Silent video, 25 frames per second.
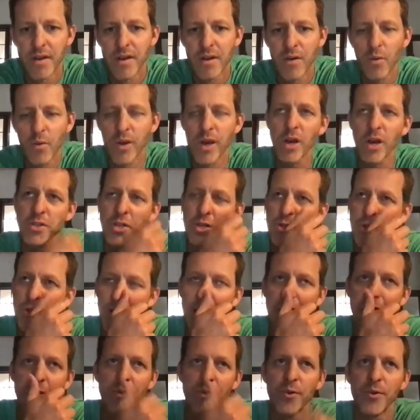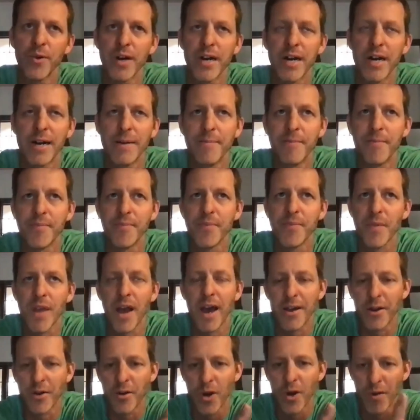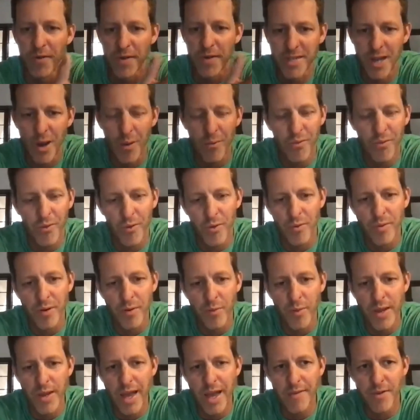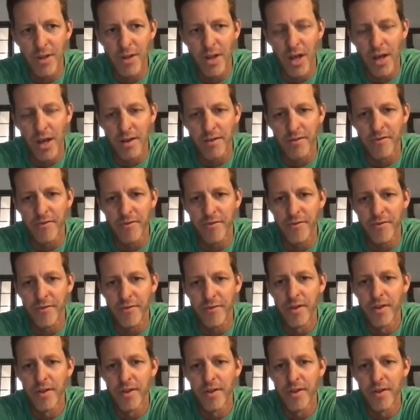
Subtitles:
We also try to, I don't know if it's helpful, but we have a lot of